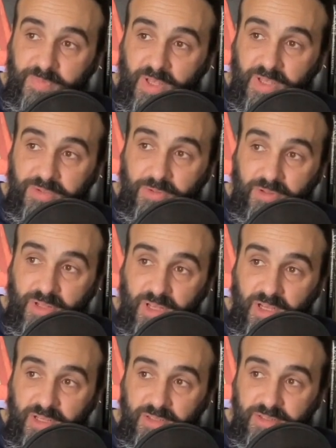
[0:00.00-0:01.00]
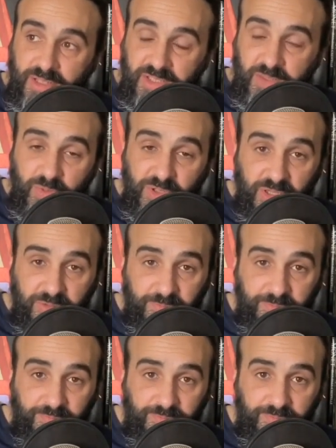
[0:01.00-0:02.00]
That's all uh, yet to be done.
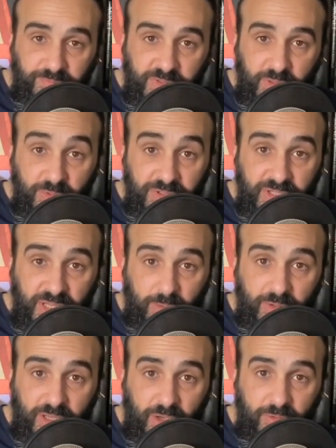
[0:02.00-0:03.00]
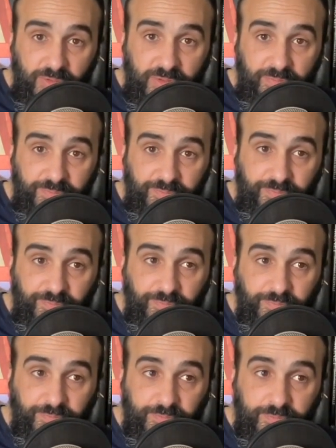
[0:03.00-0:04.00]
So we'll see how it goes.
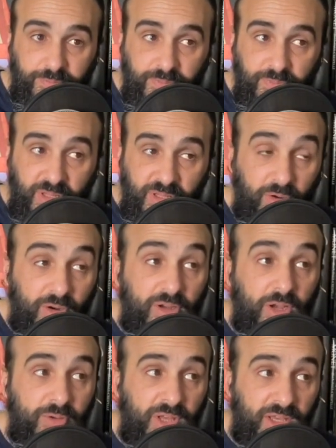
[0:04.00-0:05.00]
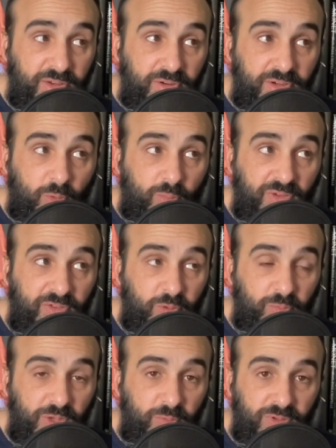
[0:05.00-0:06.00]
There are, oh yeah, there are a couple of
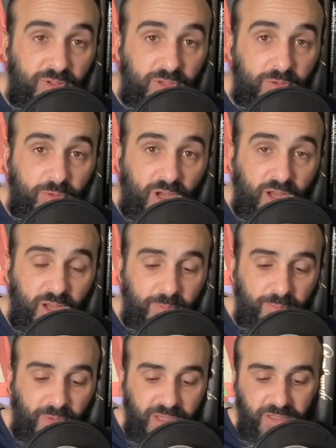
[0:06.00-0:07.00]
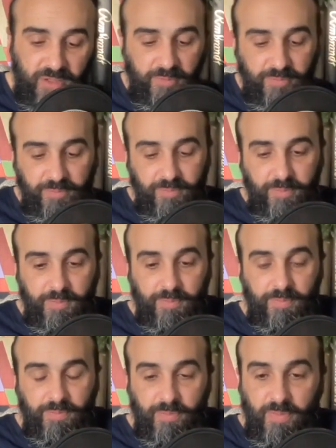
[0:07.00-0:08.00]
other people who uh, Mike
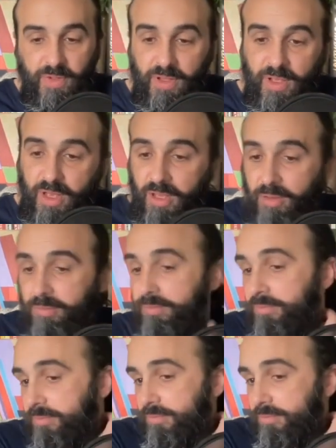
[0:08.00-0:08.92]
um,